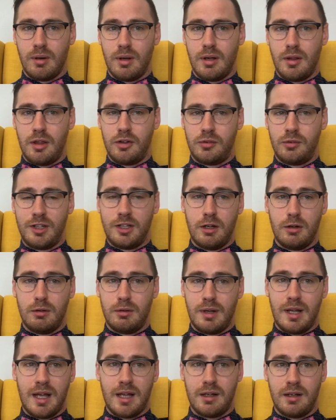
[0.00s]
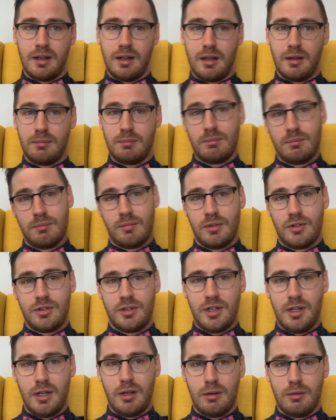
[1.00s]
this video, and
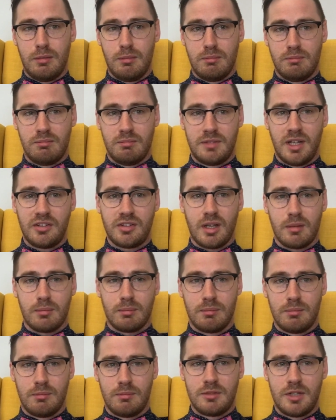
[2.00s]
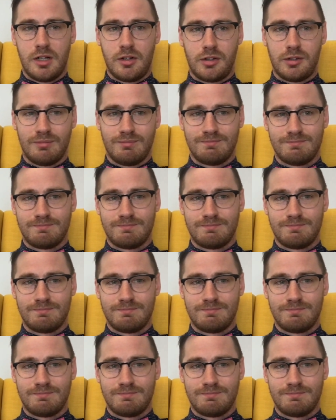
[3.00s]
see you next time. Cheers.